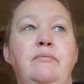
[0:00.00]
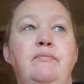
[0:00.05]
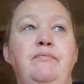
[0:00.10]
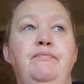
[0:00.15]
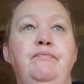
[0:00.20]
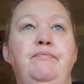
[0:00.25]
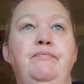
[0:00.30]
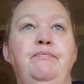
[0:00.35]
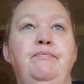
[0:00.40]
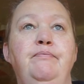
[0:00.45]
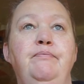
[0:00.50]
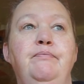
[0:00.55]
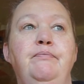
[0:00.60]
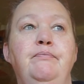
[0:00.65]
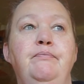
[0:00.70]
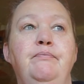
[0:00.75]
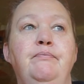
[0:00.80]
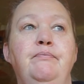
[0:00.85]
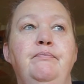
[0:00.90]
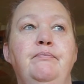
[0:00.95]

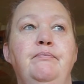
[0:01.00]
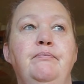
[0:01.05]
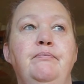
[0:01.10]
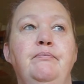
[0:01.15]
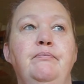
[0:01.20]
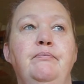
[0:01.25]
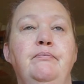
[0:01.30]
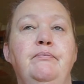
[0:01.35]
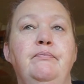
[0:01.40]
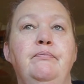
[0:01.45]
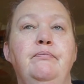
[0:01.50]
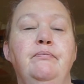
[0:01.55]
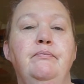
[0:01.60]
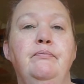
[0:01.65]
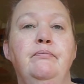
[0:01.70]
(silence)